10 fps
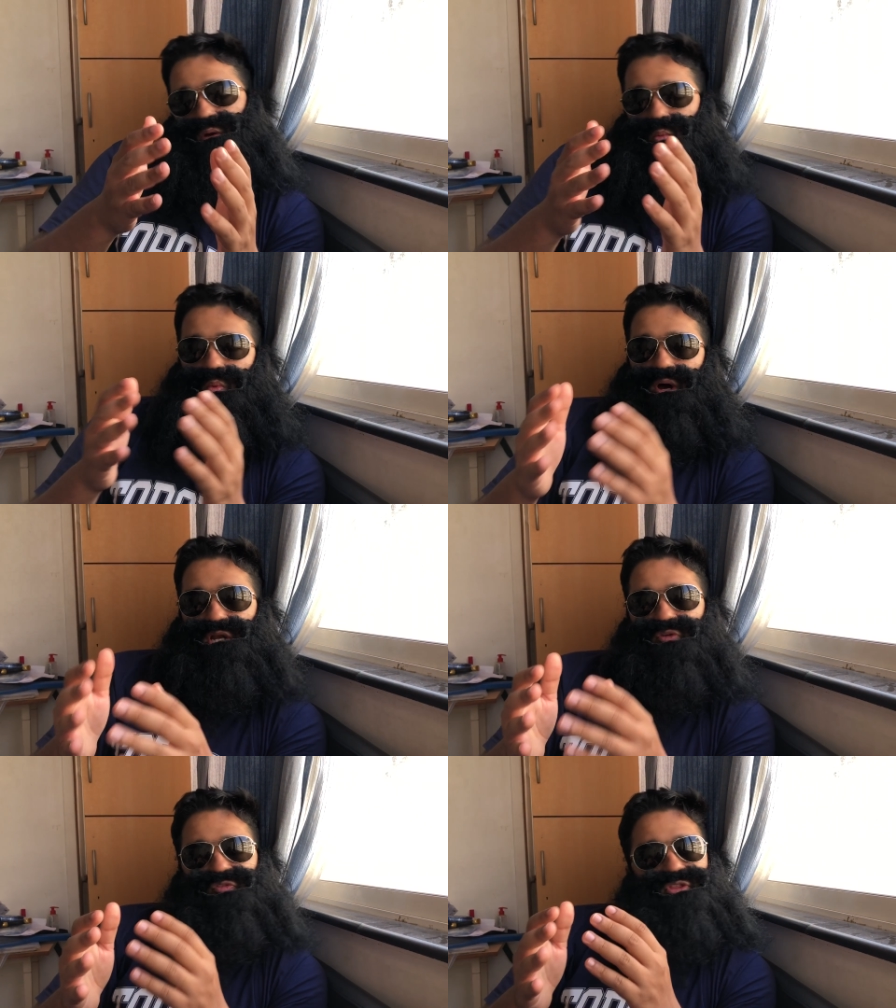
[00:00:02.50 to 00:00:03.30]

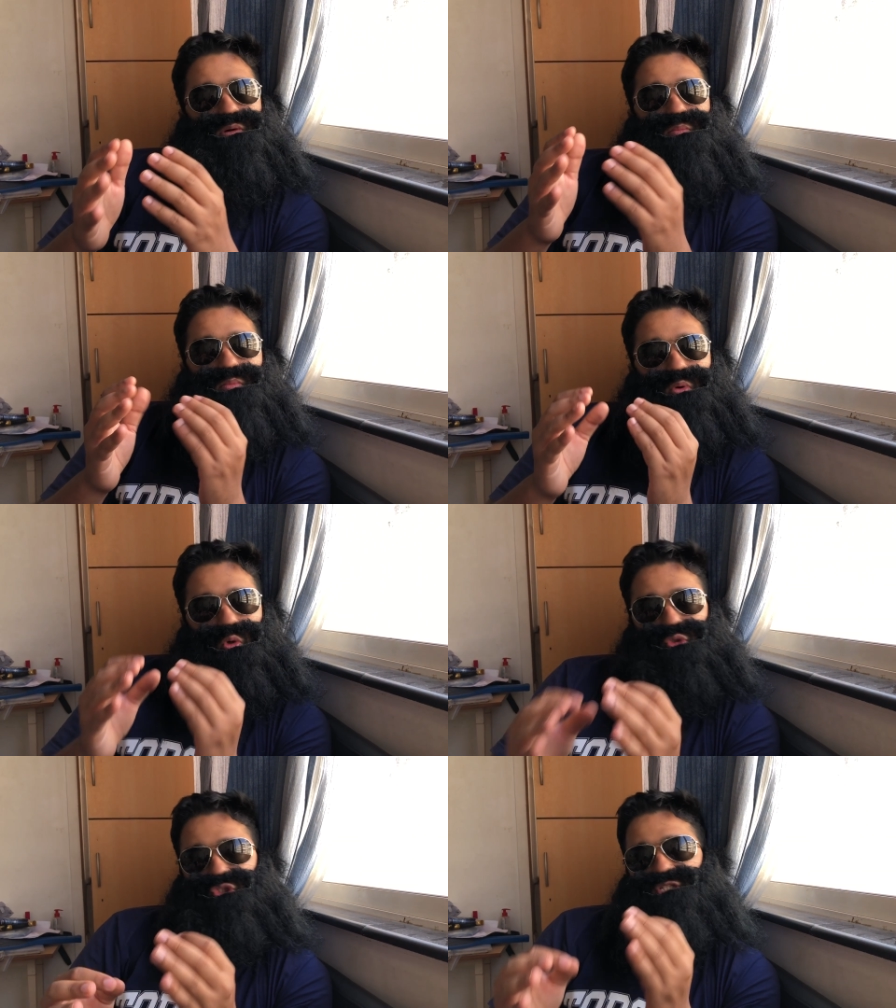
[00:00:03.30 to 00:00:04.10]
one of the
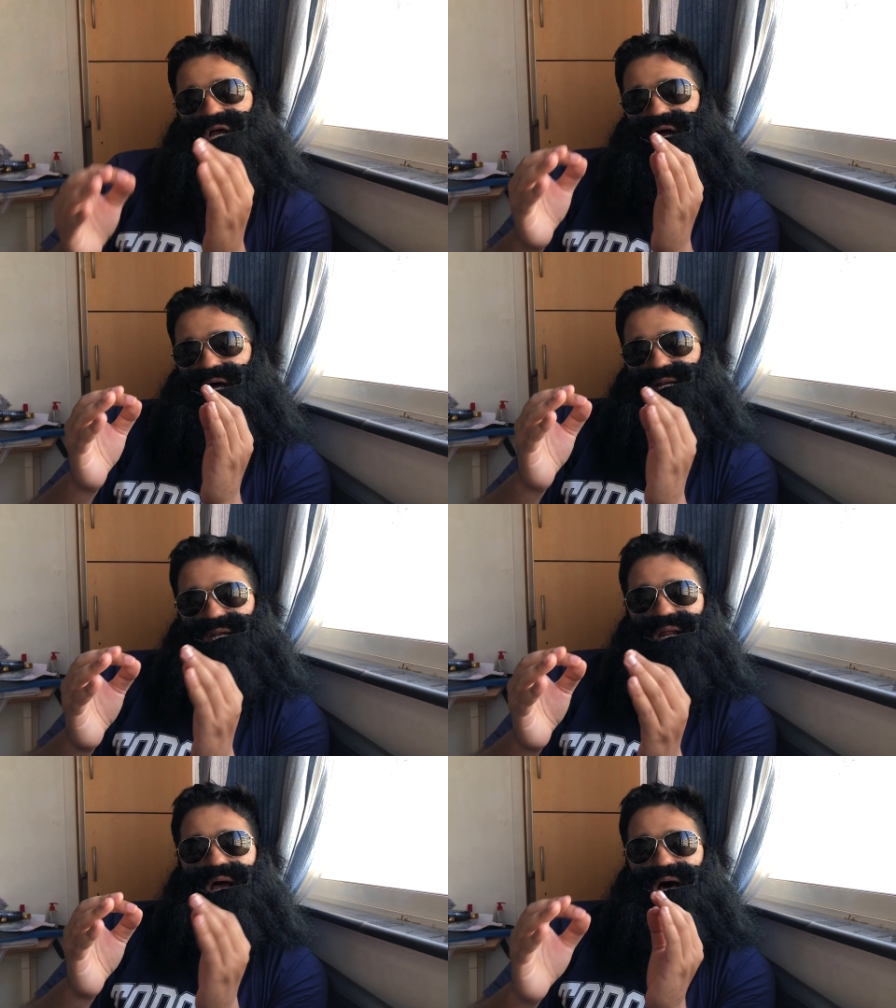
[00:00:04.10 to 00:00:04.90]
most
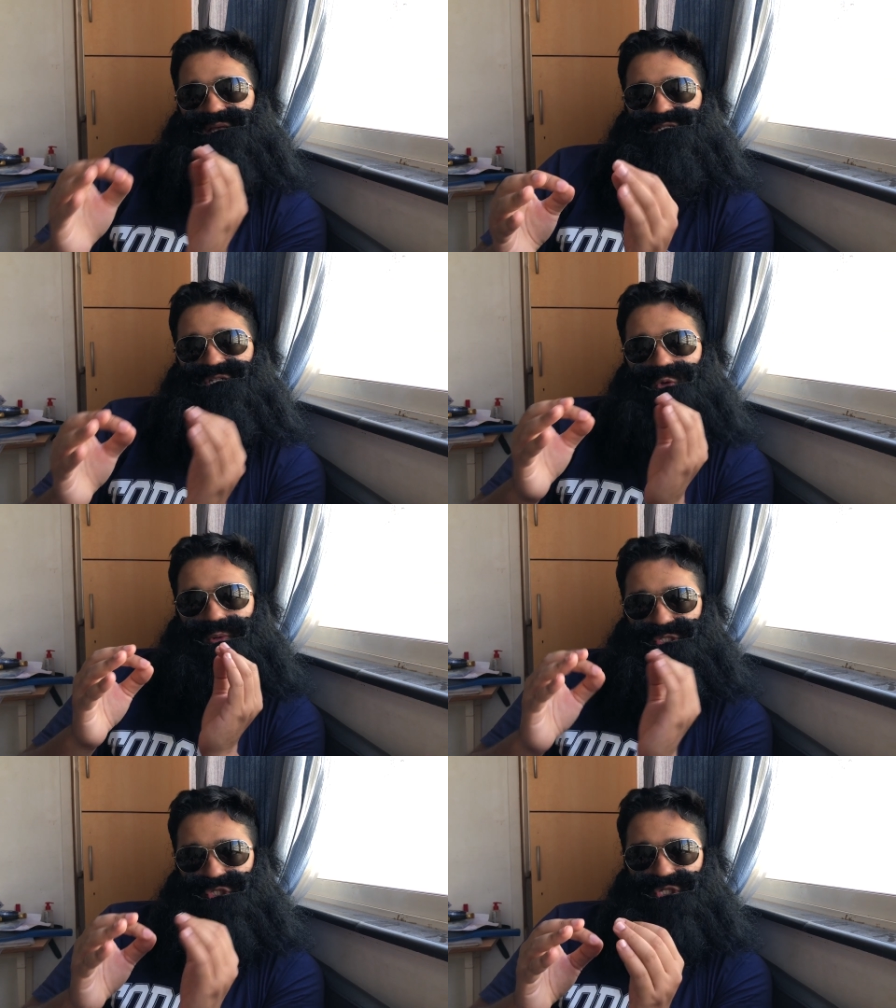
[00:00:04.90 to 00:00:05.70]
unasked
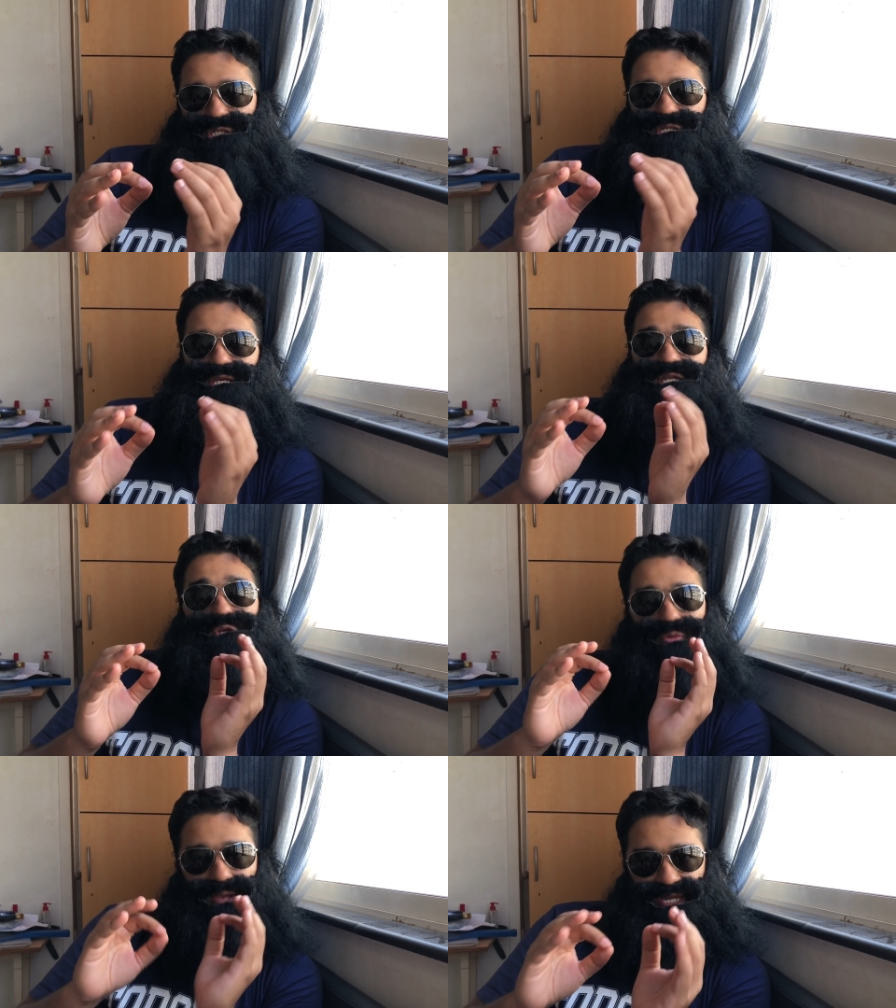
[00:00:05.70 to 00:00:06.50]
questions
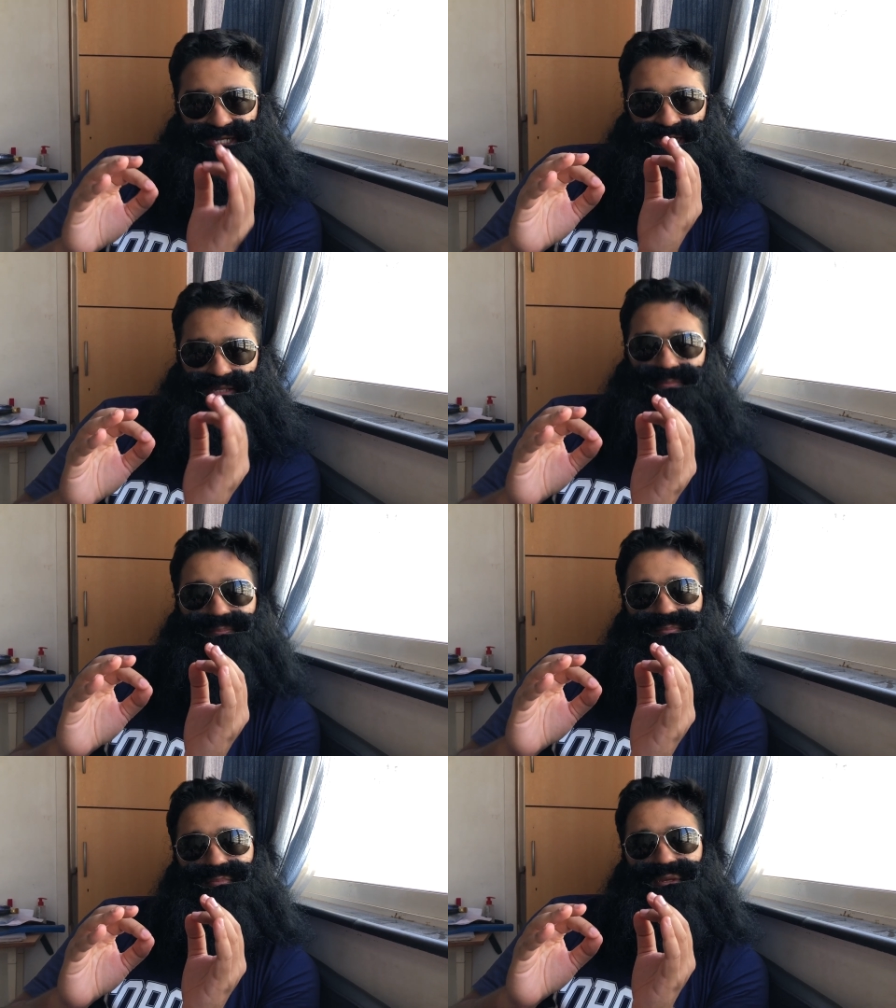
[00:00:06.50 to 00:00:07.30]
in humanity
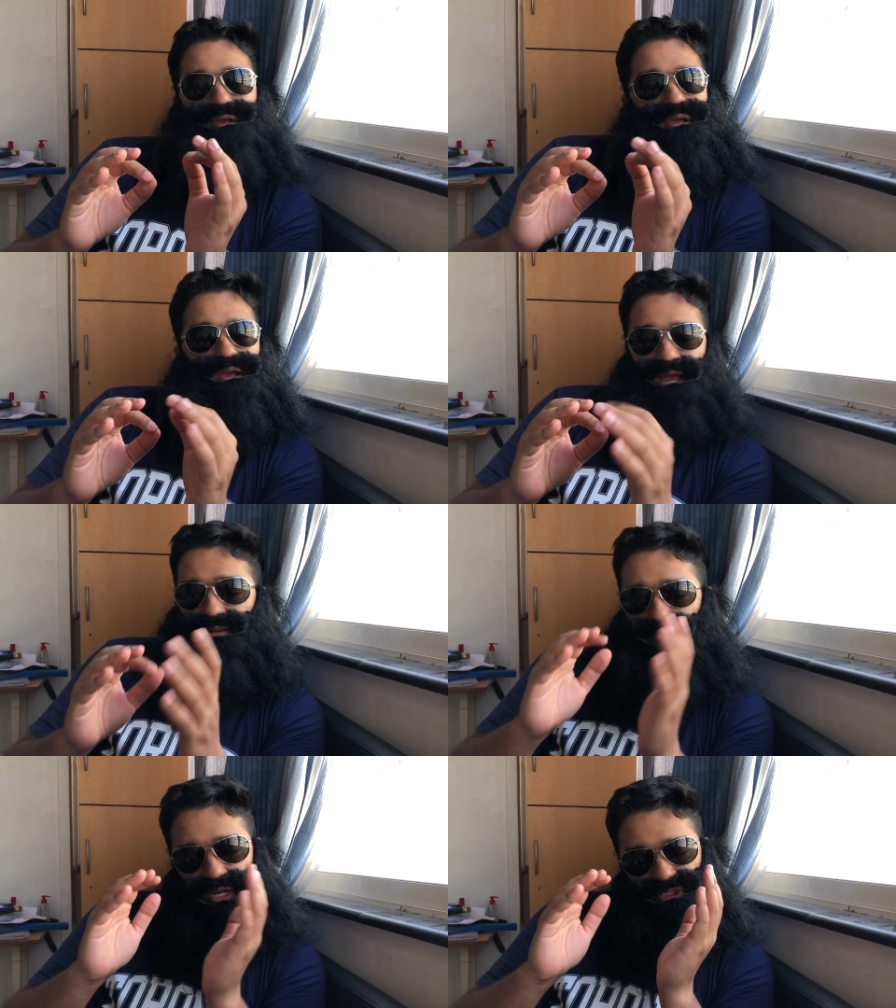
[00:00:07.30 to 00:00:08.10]

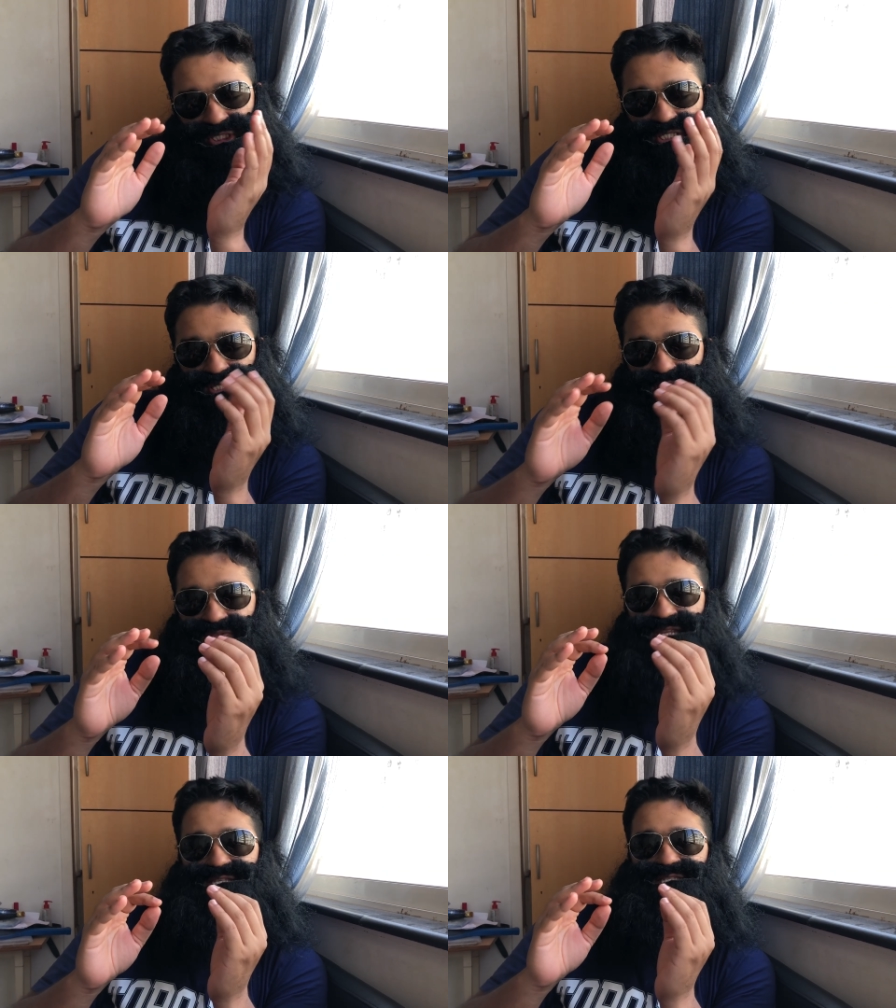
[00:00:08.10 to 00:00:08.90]
and much it's, it's a
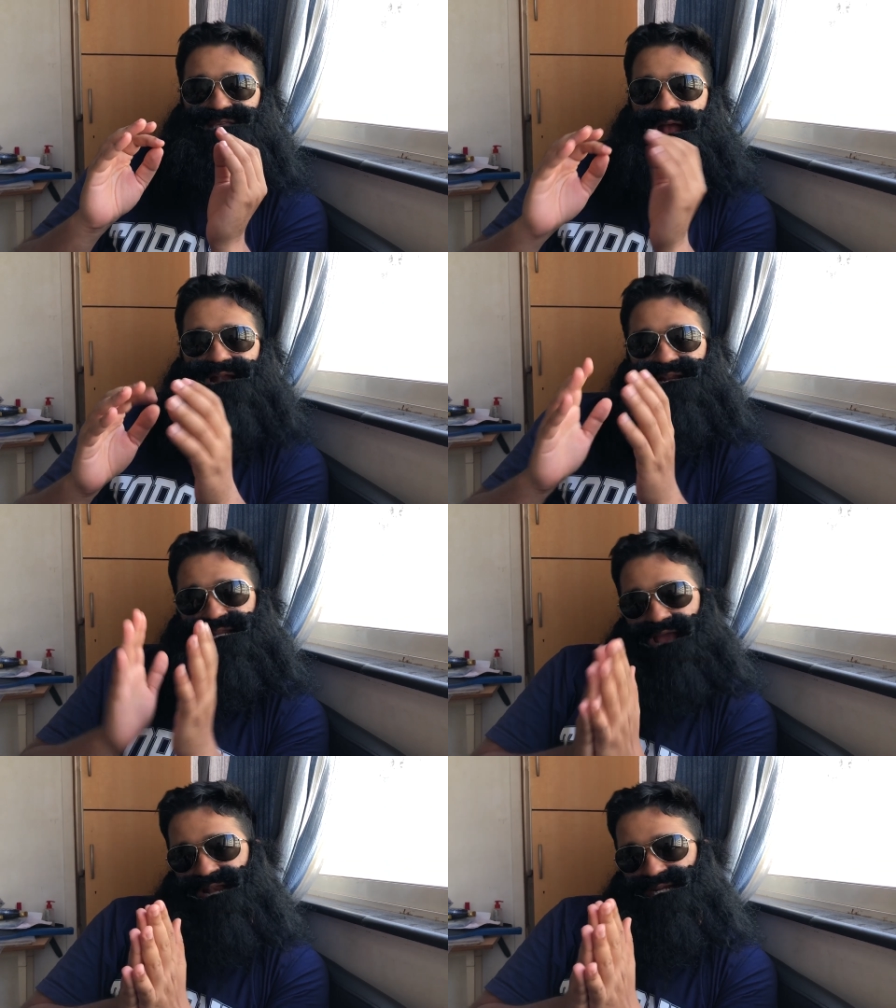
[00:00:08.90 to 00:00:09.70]
very sad
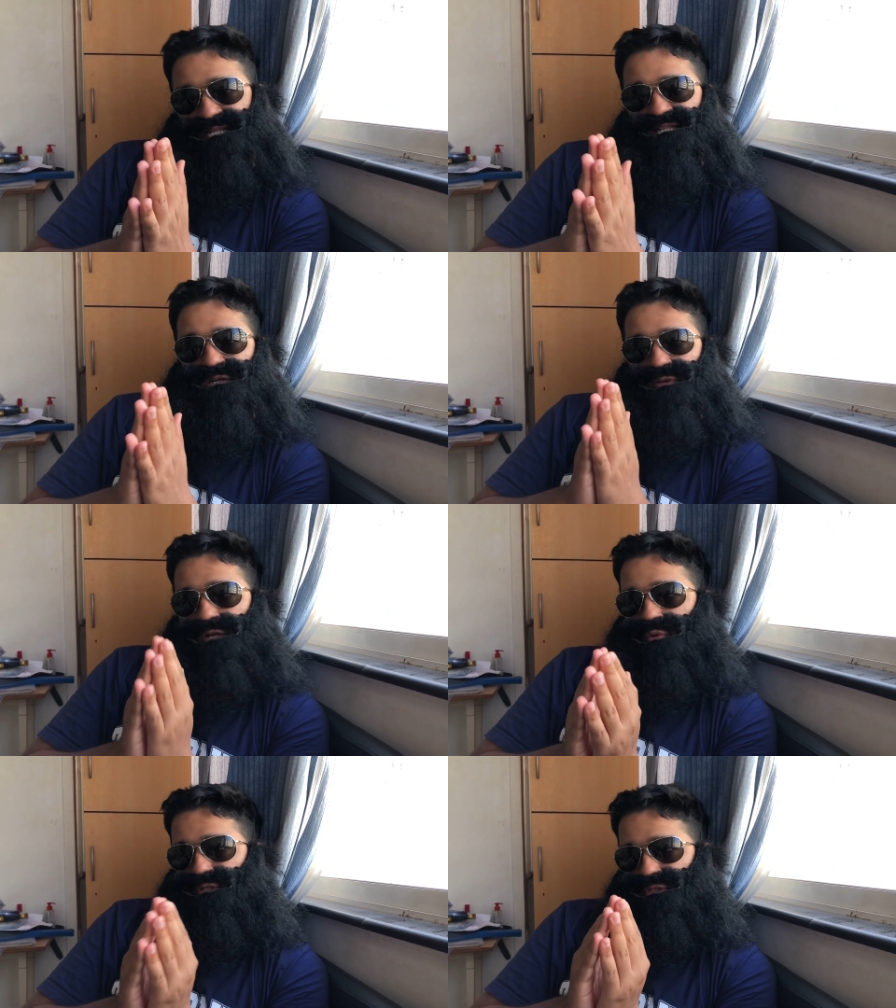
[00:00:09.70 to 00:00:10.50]
reality that we
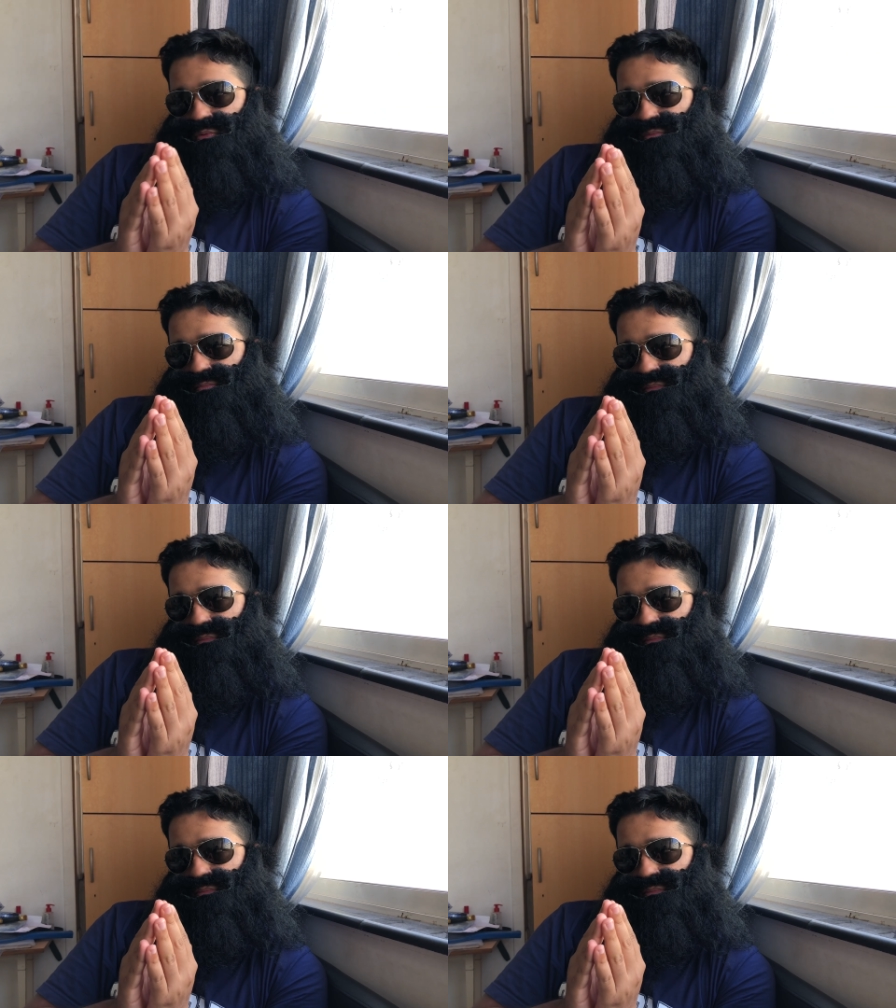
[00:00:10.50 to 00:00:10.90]
are going through